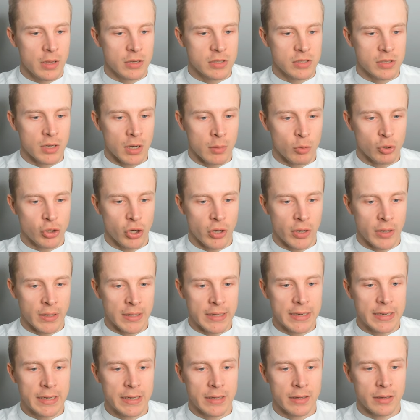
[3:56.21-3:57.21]
Time-restricted
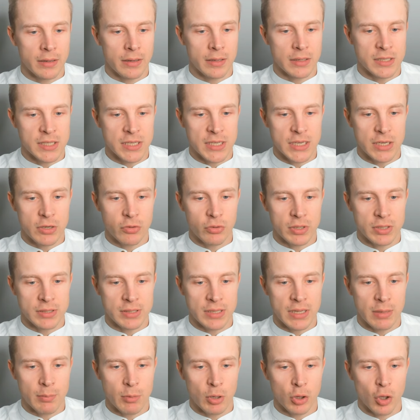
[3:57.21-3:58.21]
eating decreased
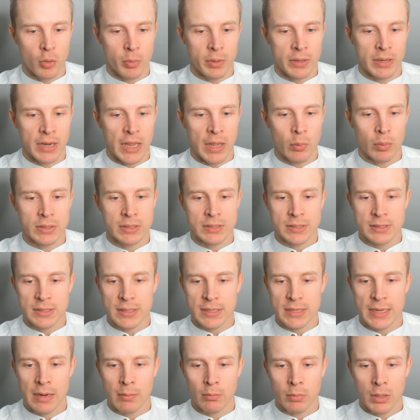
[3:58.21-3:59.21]
hemoglobin
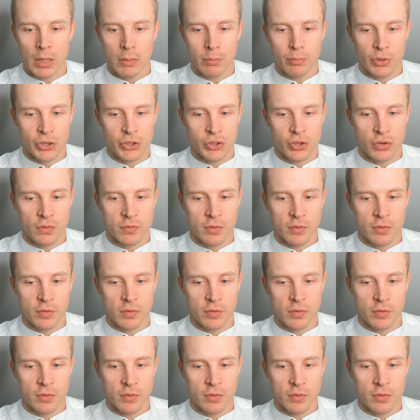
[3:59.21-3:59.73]
A1C and blood pressure for